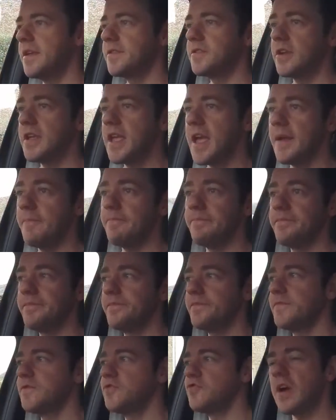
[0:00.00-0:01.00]
So yeah,
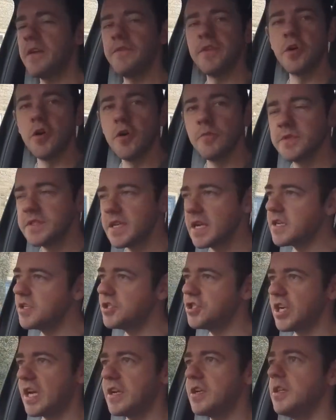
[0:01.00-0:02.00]
driving home, second
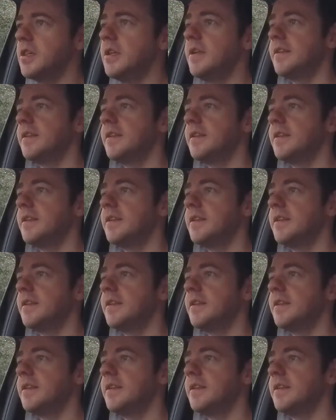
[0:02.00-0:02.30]
channel.